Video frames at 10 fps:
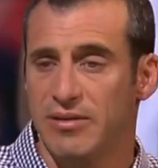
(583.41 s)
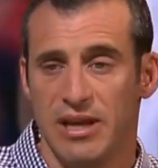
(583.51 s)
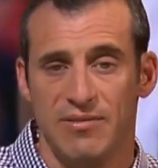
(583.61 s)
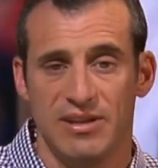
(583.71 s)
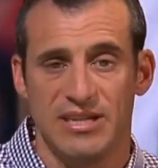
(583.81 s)
They
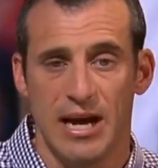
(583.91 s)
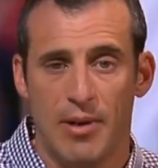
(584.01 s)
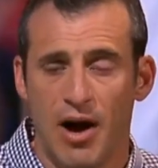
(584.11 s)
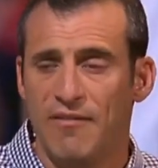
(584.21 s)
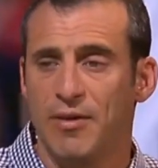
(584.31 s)
give you the time
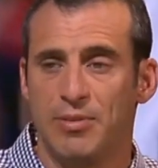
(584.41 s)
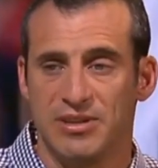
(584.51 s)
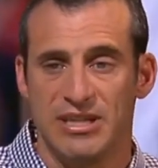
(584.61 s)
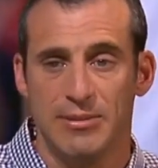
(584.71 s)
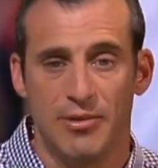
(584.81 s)
off. They'll put
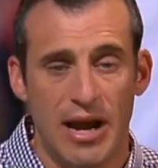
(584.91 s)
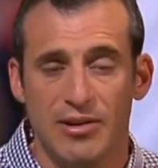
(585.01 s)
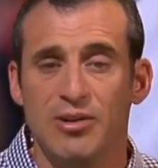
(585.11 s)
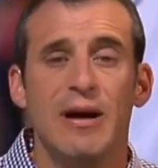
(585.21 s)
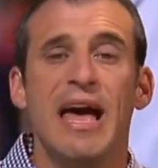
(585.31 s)
the team
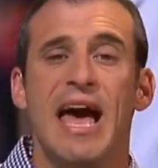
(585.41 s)
around you.